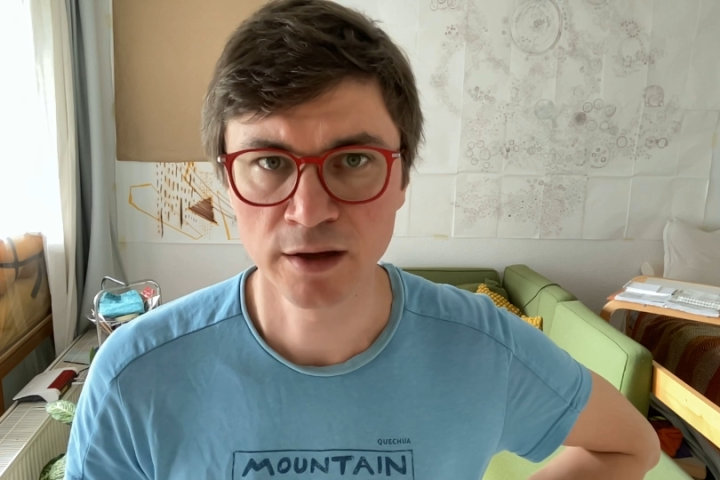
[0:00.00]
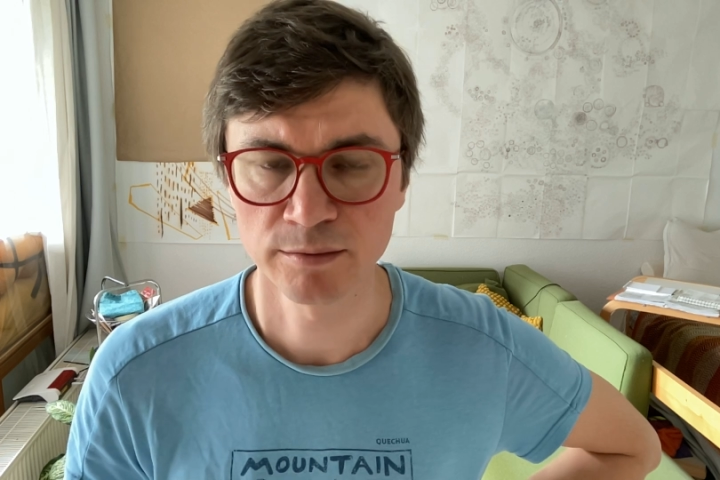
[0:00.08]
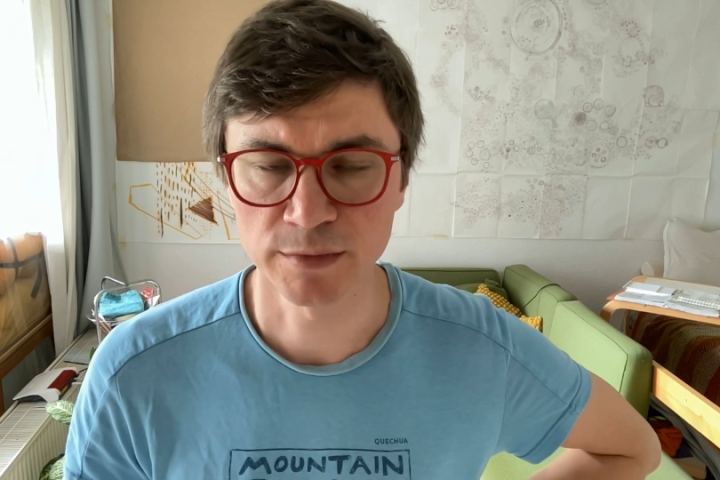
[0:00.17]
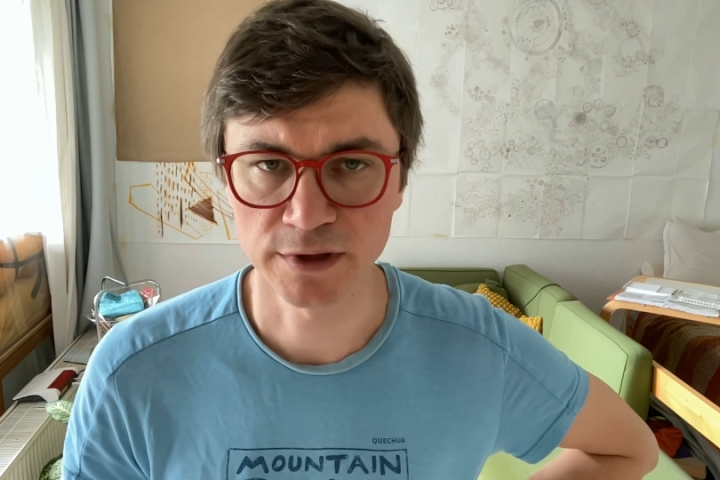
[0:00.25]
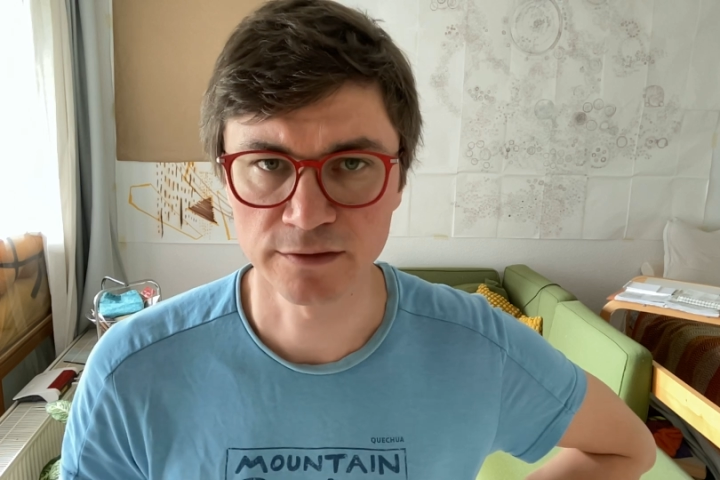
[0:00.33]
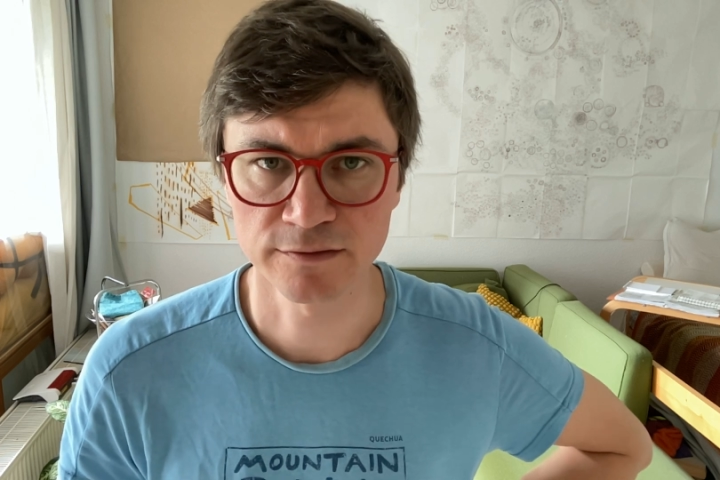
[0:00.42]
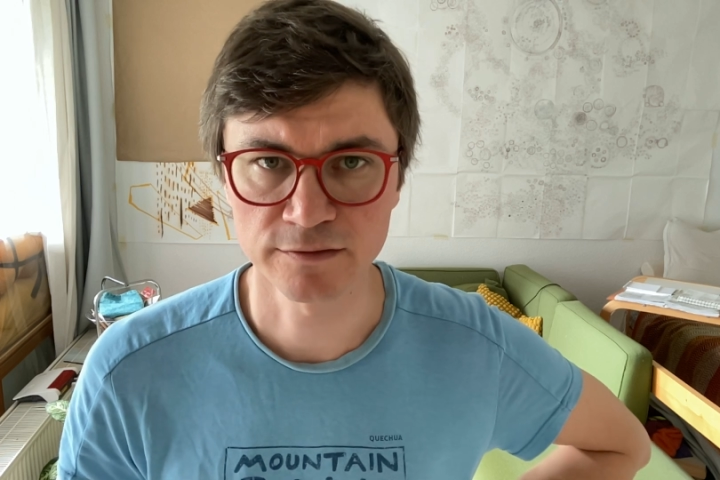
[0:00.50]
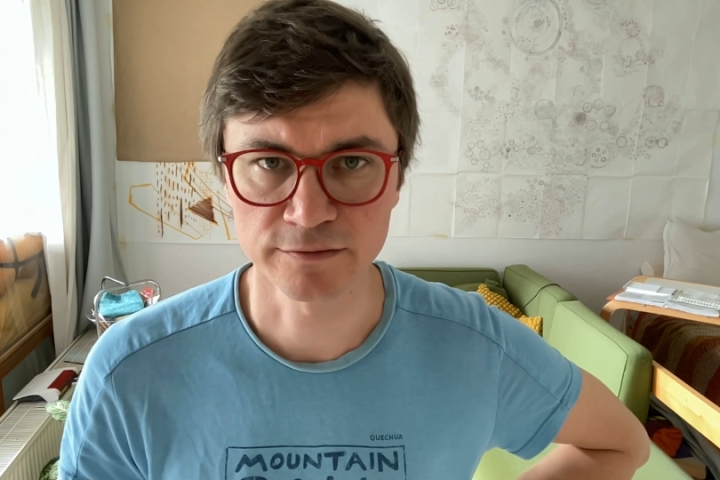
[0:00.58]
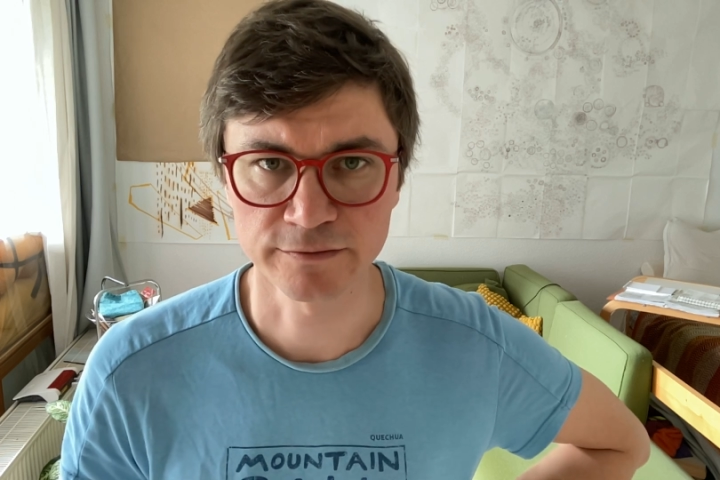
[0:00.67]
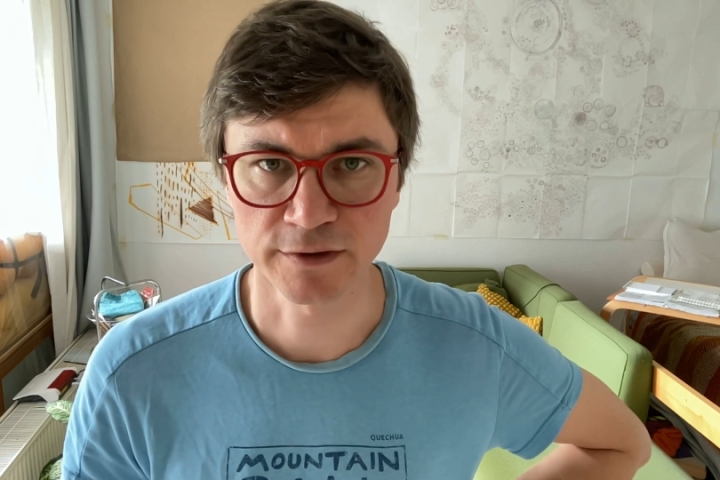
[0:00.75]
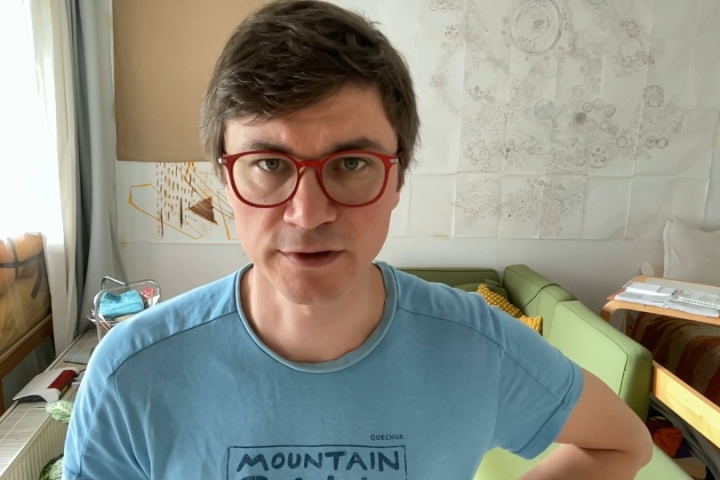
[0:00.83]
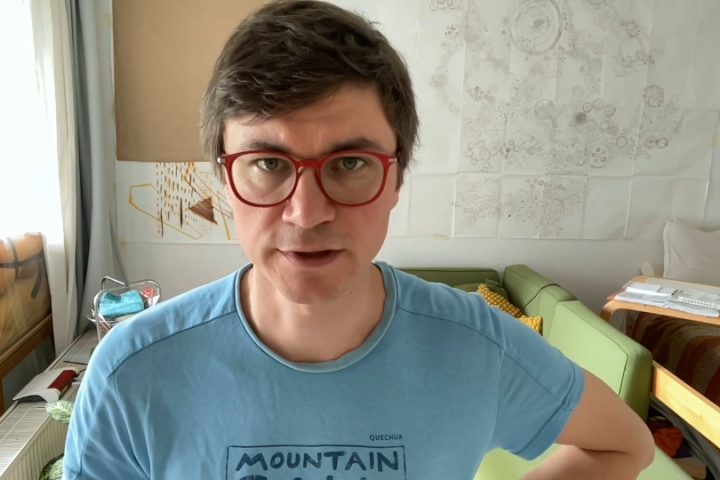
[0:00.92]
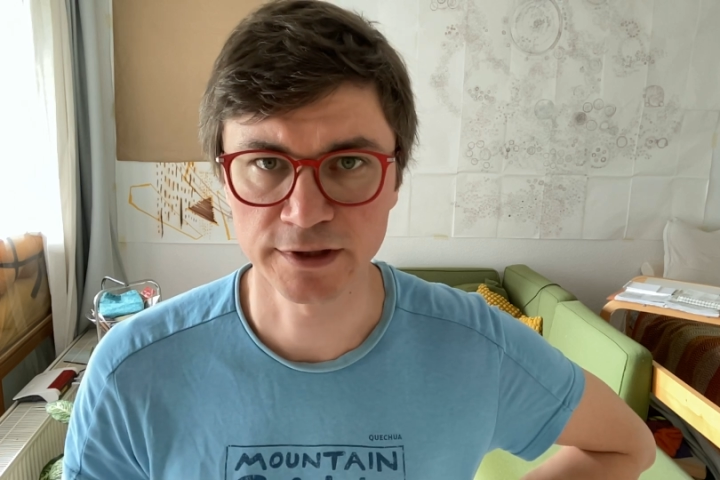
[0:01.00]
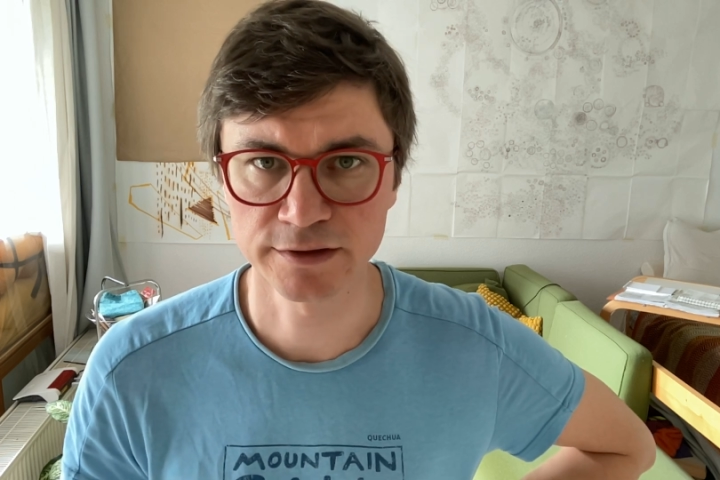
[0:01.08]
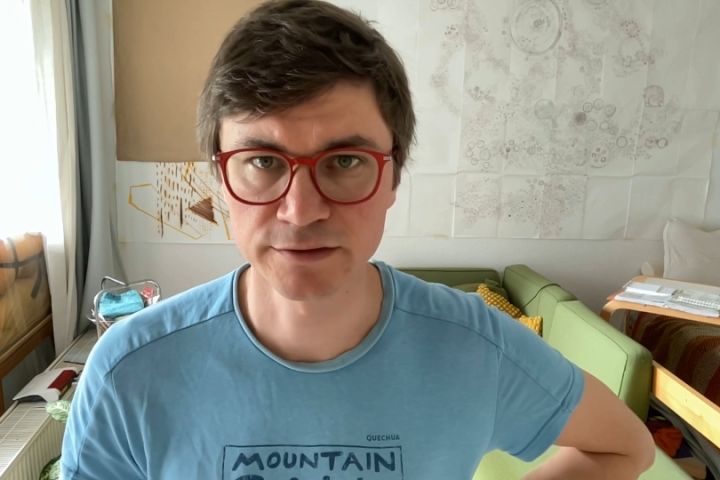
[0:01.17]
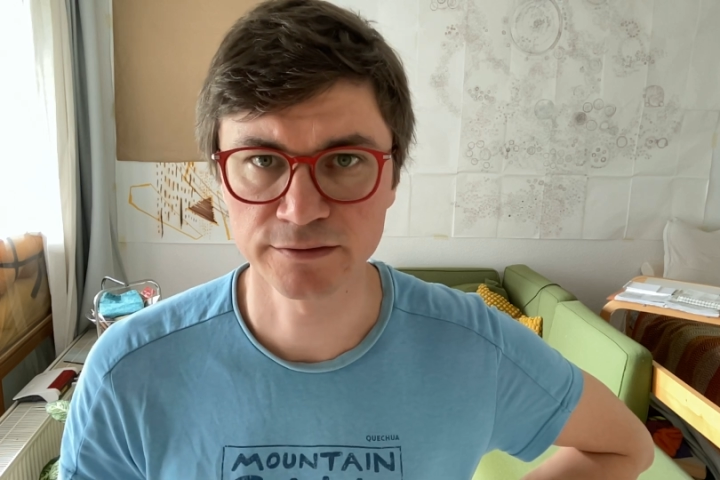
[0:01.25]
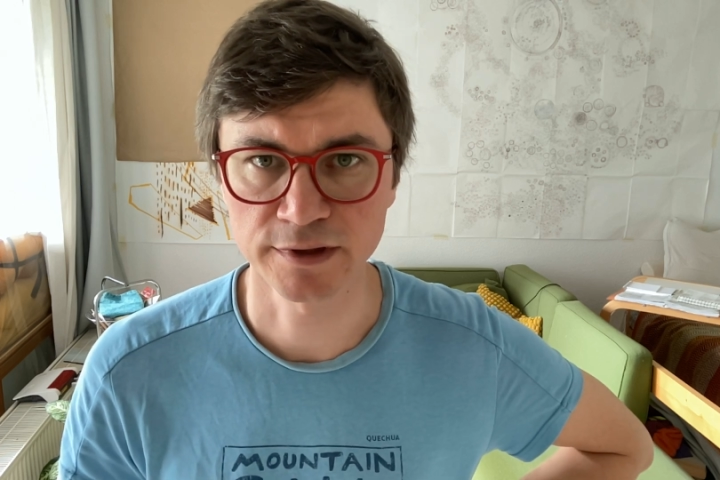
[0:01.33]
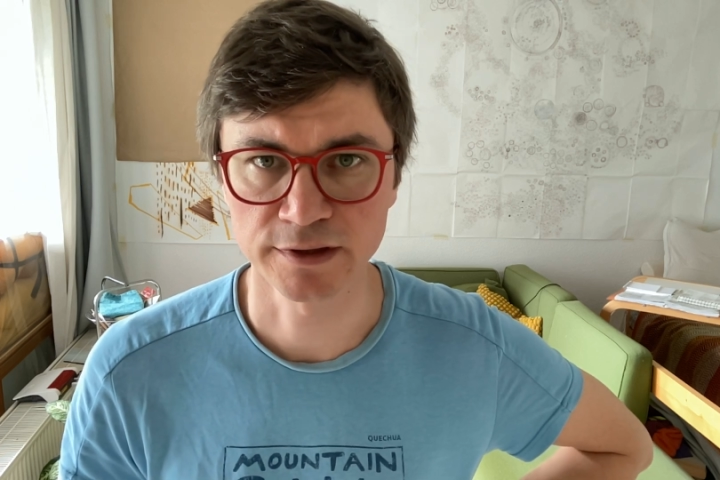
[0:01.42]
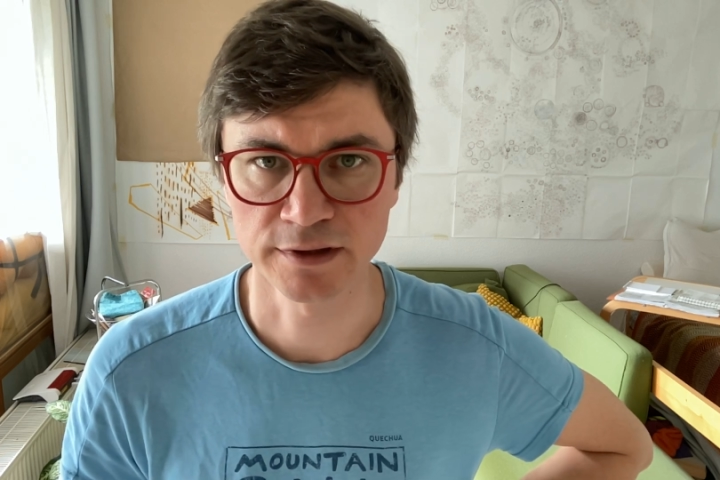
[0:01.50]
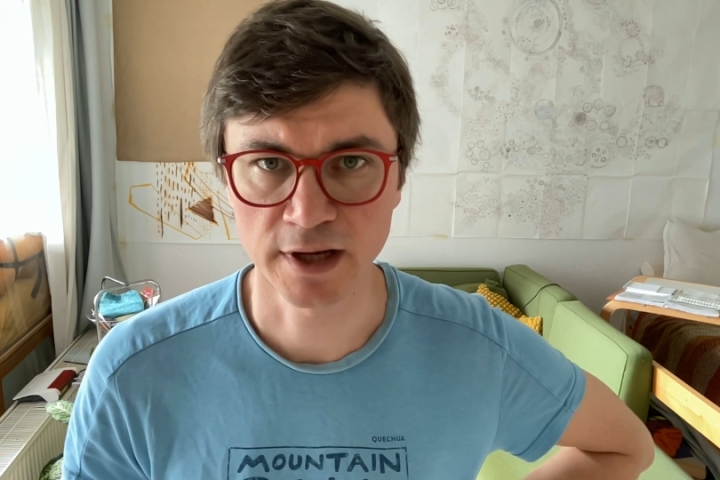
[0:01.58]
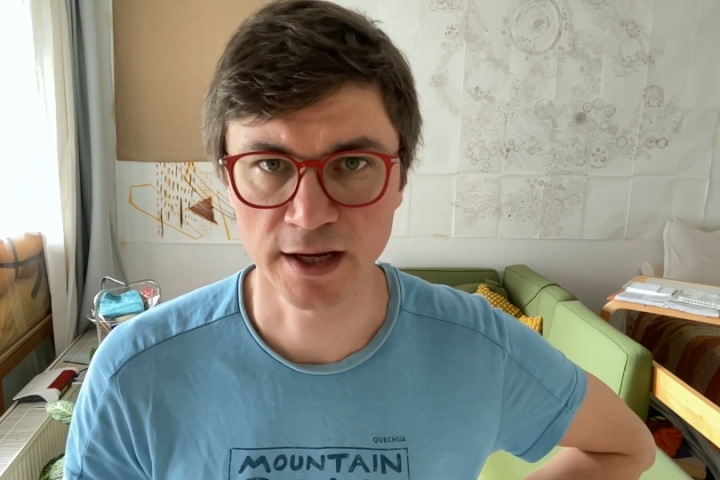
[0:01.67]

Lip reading: means to fall into an